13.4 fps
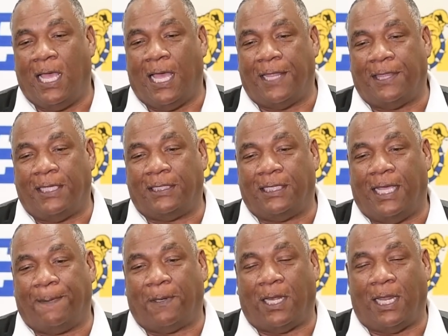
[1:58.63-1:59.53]
I think
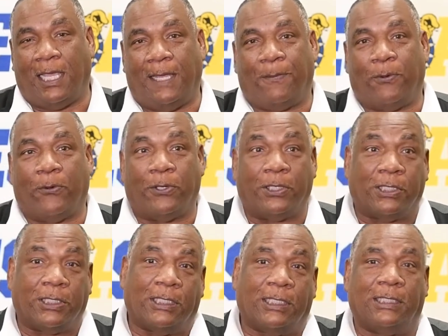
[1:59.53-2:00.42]
they play pretty
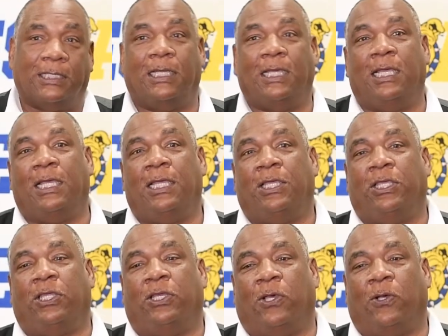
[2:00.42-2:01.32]
good.
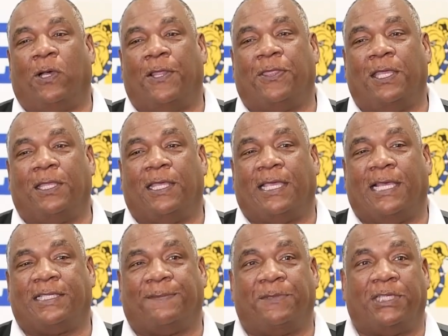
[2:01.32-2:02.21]
I think they got some